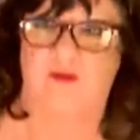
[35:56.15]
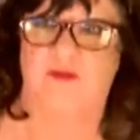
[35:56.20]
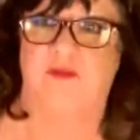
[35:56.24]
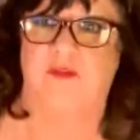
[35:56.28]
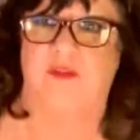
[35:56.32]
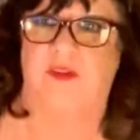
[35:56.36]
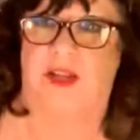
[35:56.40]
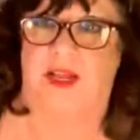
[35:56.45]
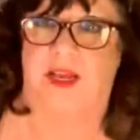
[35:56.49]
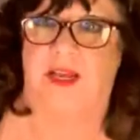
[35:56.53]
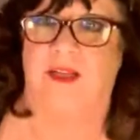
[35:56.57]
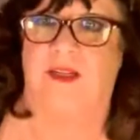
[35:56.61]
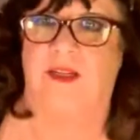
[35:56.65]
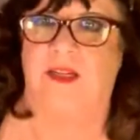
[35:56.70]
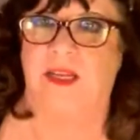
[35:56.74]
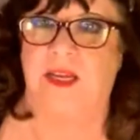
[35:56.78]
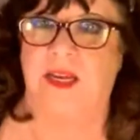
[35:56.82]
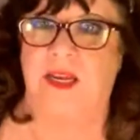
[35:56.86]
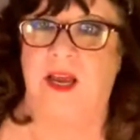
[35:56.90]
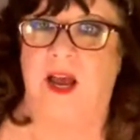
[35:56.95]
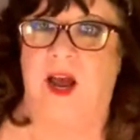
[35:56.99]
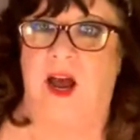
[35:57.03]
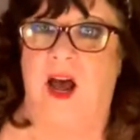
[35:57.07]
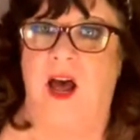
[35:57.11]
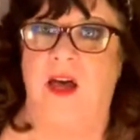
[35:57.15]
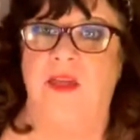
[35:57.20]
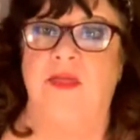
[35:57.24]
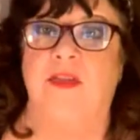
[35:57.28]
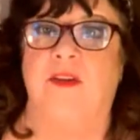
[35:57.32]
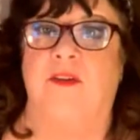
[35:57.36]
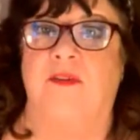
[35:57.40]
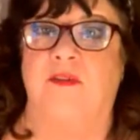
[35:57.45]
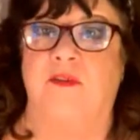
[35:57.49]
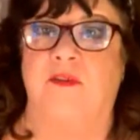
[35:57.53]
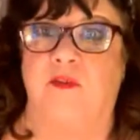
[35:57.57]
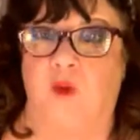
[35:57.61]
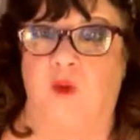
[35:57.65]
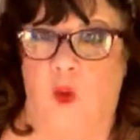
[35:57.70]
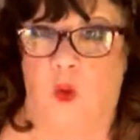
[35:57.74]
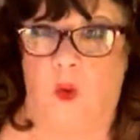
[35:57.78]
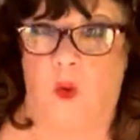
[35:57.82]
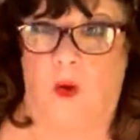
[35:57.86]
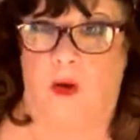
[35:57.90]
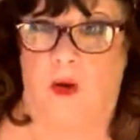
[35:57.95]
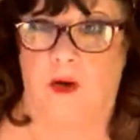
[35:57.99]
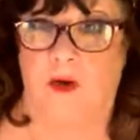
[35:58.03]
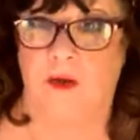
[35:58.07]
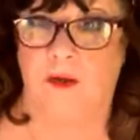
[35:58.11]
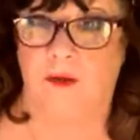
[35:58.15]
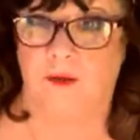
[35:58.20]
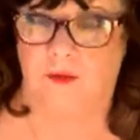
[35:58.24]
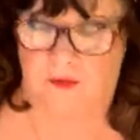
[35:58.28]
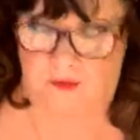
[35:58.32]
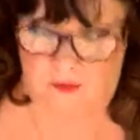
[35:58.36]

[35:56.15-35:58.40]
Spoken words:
flailing on the floor,